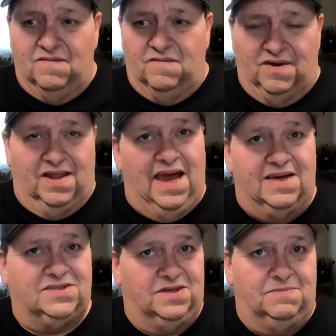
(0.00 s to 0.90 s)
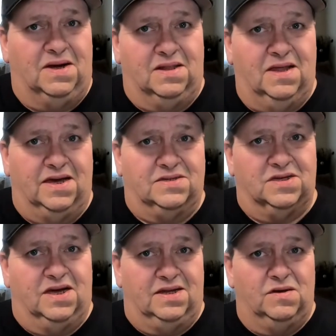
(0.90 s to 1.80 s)
relaxed in my legs.
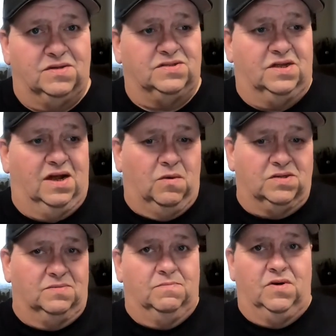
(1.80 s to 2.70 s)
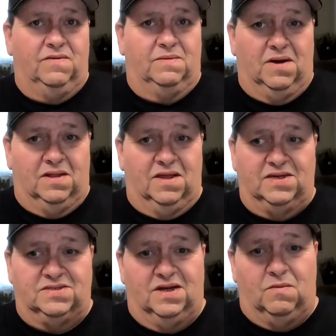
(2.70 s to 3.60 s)
I noticed that I wasn't moving my
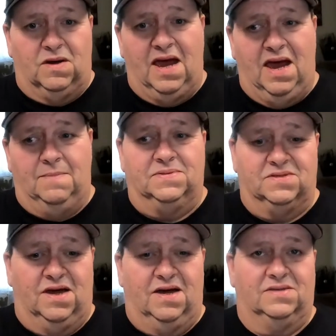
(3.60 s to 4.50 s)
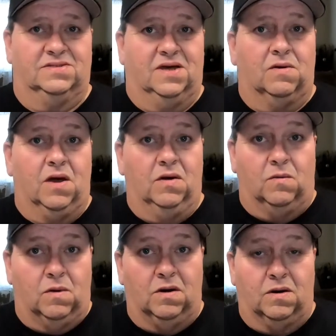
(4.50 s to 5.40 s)
legs. Now what happens, guys, is I'll go to
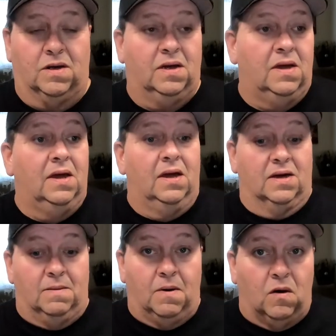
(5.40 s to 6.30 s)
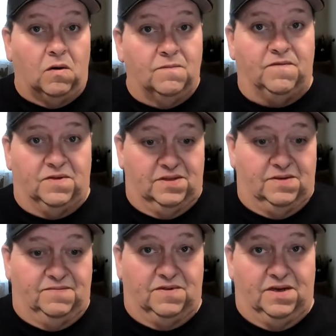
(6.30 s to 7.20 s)
work, come home for
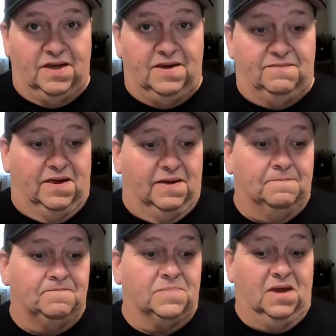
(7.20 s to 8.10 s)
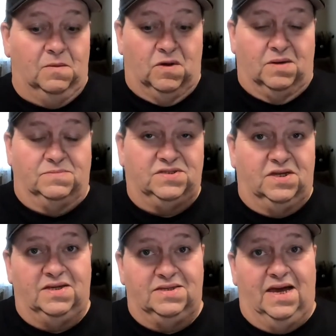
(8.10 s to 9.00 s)
the evening, and when I'm
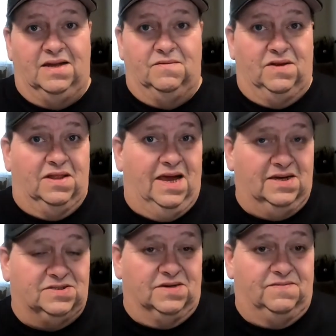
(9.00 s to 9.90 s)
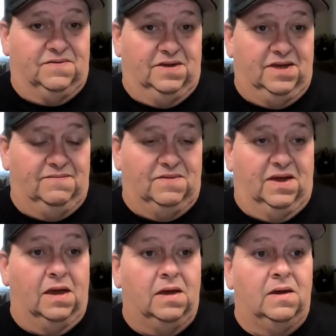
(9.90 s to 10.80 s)
sitting down and relaxing for the evening,